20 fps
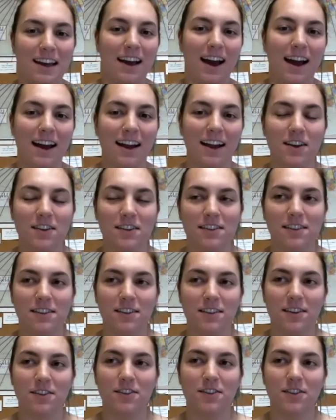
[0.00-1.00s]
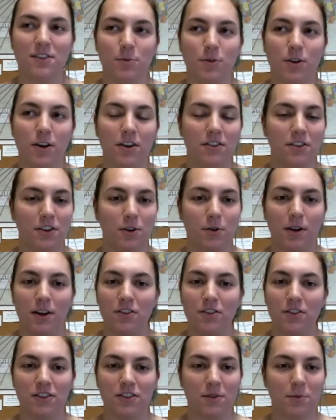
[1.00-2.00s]
I guess this is more as a
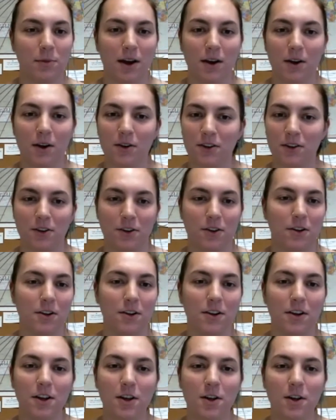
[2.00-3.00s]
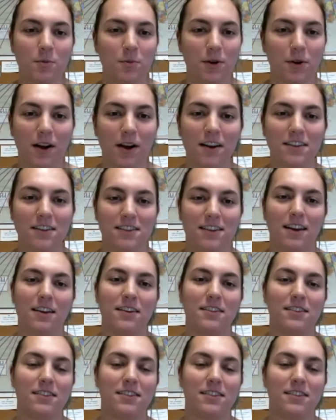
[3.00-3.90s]
question about your process.